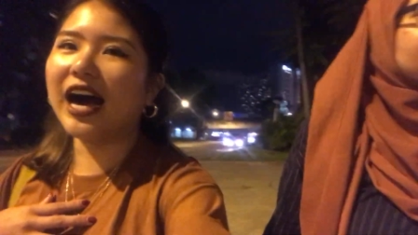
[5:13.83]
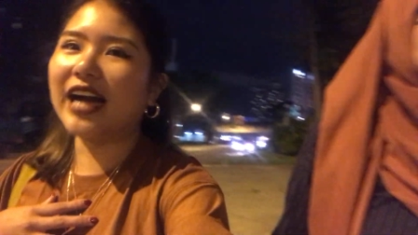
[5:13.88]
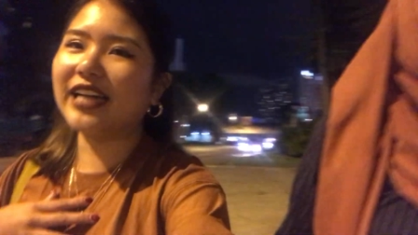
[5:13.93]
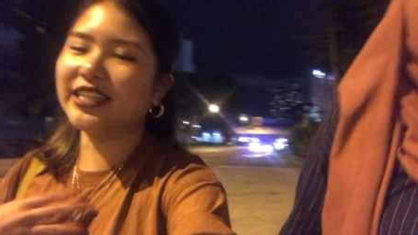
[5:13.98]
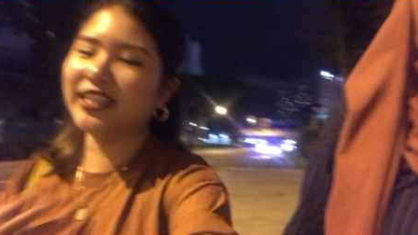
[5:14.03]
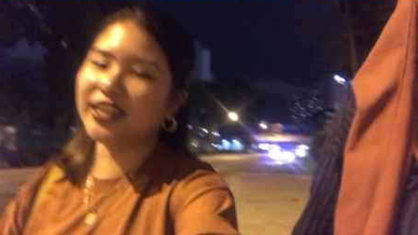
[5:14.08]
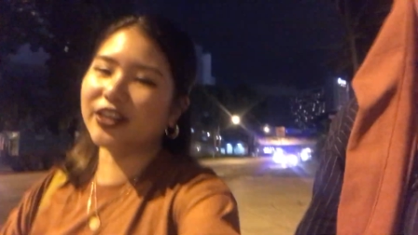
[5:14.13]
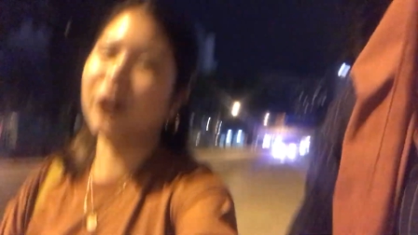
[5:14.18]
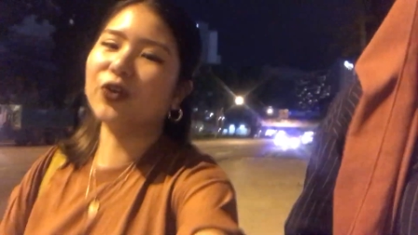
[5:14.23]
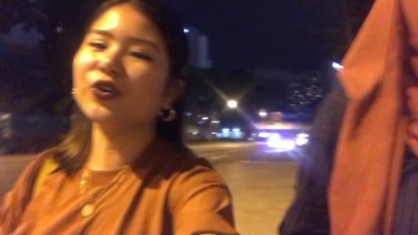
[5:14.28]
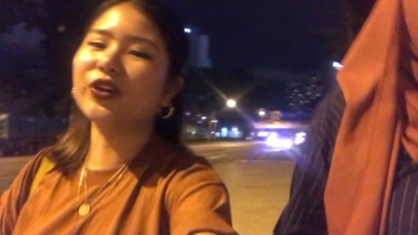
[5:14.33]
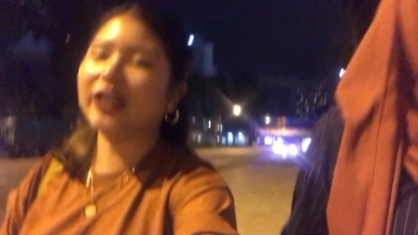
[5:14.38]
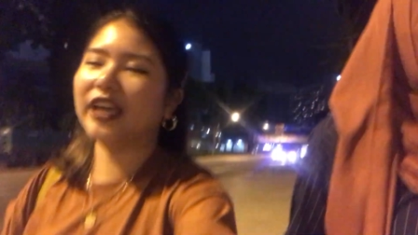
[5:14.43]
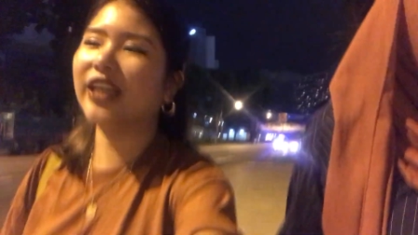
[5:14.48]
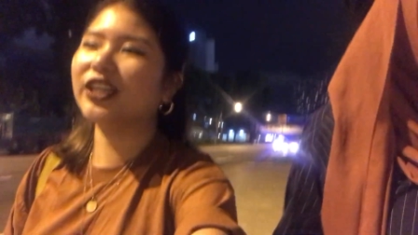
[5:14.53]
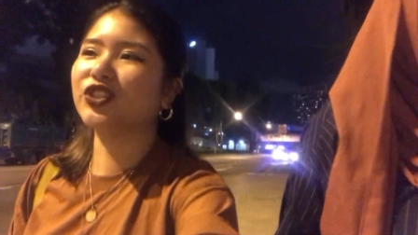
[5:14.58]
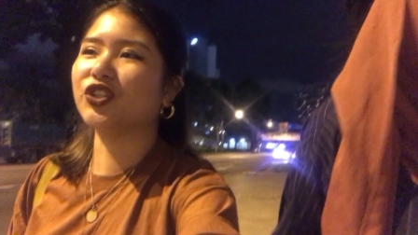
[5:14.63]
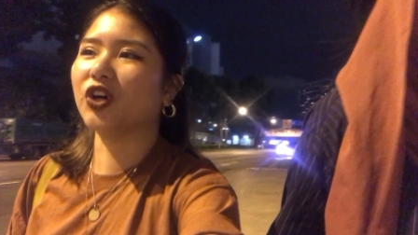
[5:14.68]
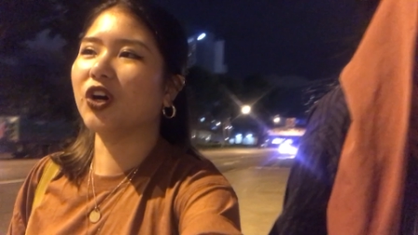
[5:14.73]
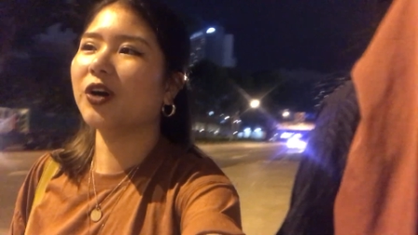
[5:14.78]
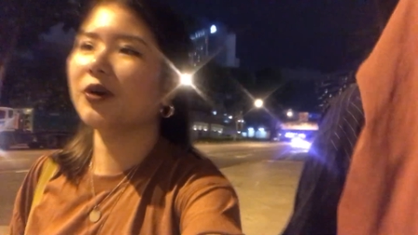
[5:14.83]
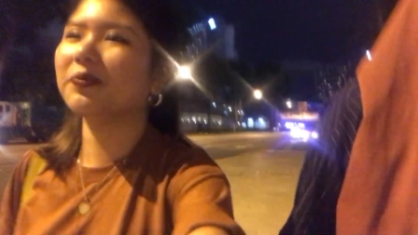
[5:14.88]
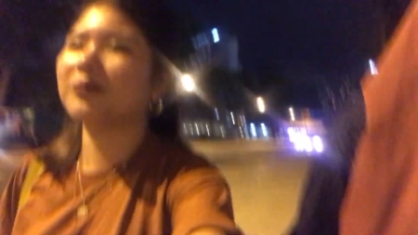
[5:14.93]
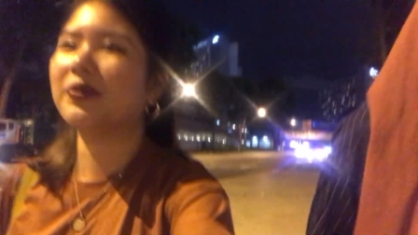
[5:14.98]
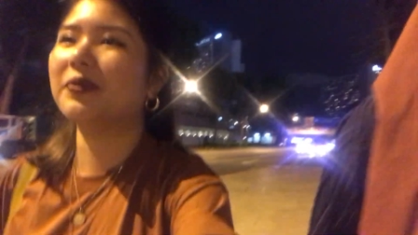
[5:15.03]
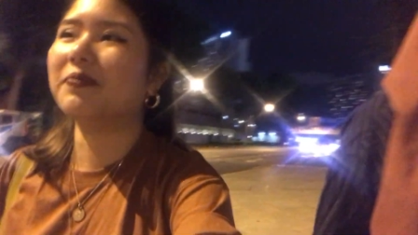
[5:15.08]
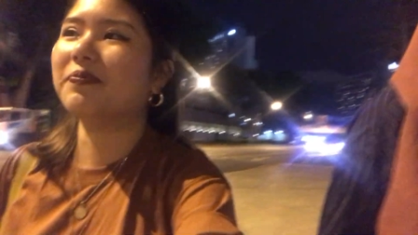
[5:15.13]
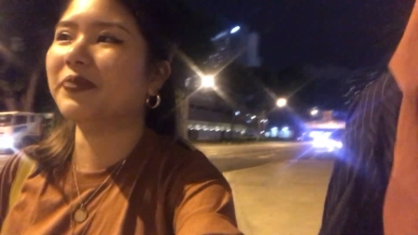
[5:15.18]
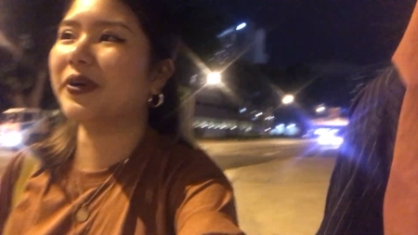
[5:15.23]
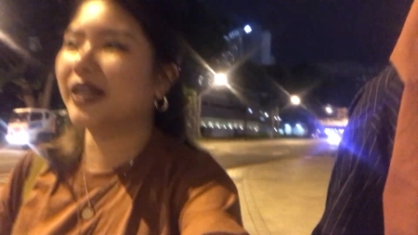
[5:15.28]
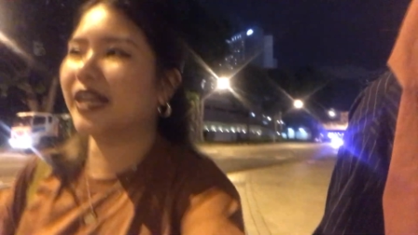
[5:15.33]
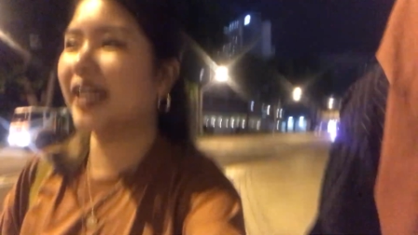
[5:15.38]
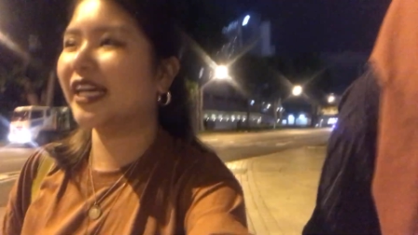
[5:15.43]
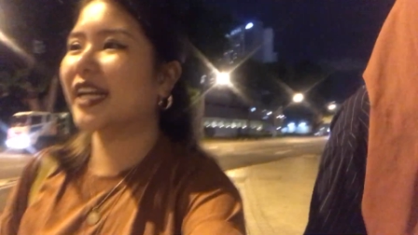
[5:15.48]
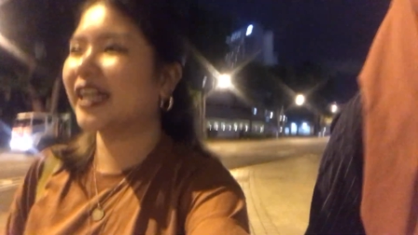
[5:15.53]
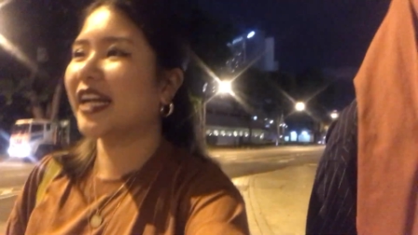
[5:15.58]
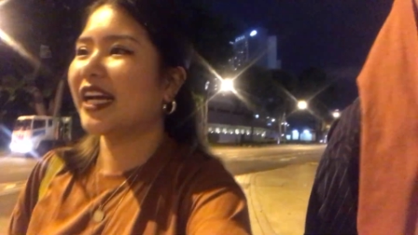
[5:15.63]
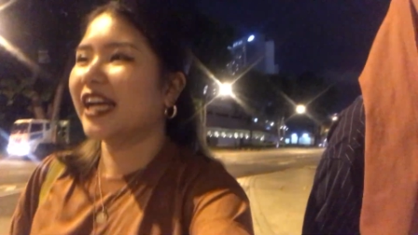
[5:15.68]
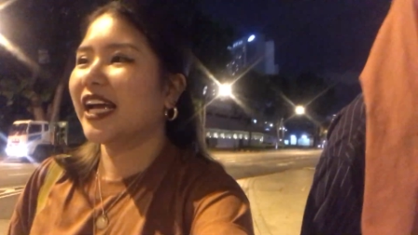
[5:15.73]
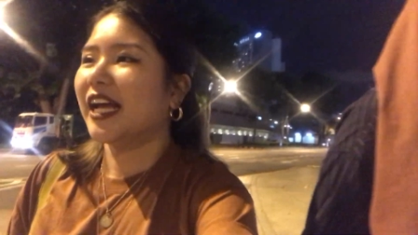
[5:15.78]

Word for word: I did an okay job but